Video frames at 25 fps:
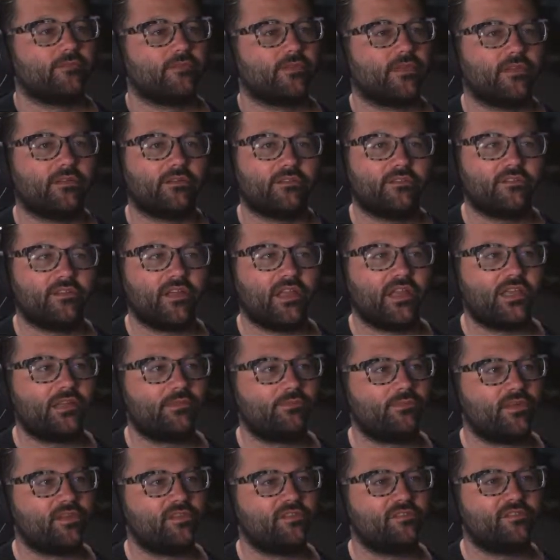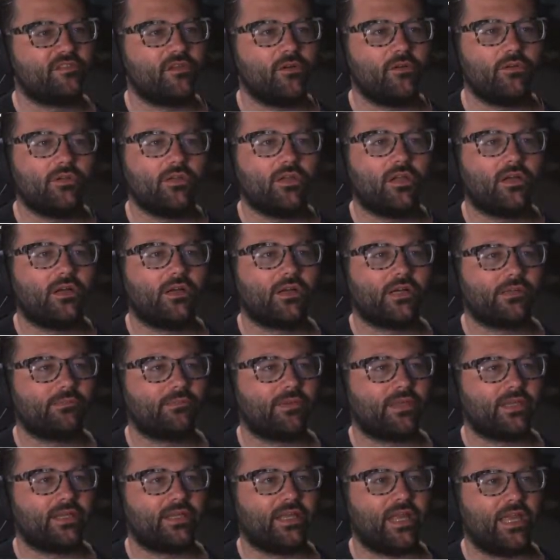and it's taken me so long in
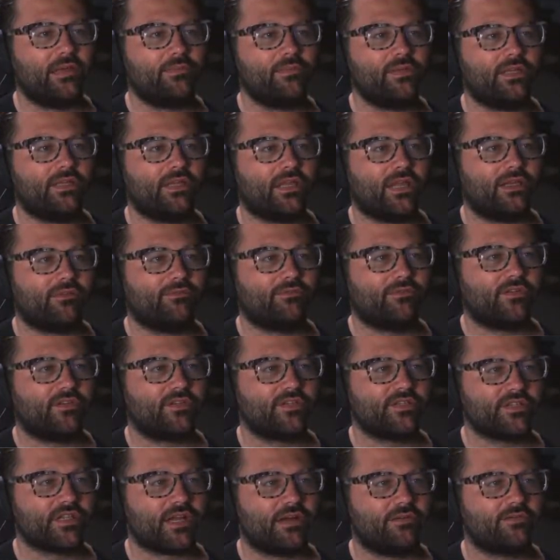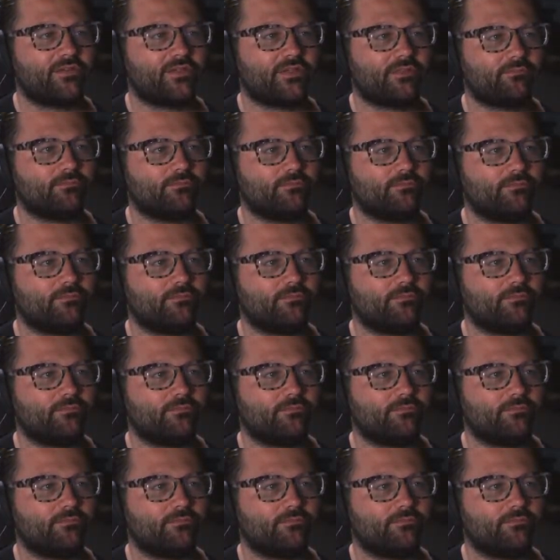my gaming life to discover them.